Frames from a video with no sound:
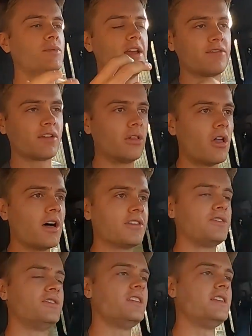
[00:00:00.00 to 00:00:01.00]
We have cloth
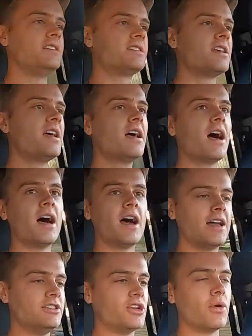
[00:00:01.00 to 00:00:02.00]
seats,
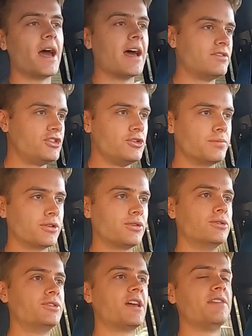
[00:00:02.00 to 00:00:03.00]
don't have Super
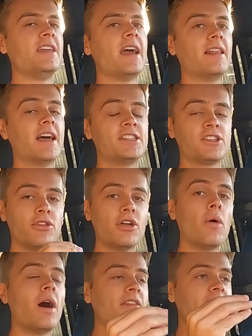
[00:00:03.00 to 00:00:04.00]
Cruise on the LS,
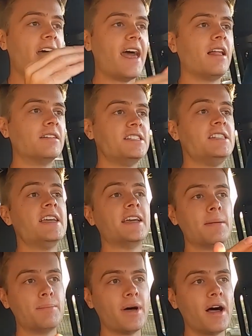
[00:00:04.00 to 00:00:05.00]
although on the LT
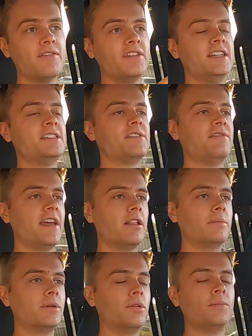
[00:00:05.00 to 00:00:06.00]
and above it is
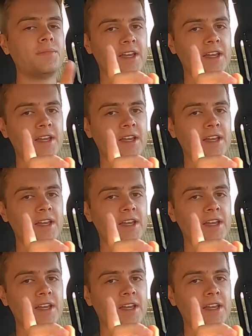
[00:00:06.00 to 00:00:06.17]
available,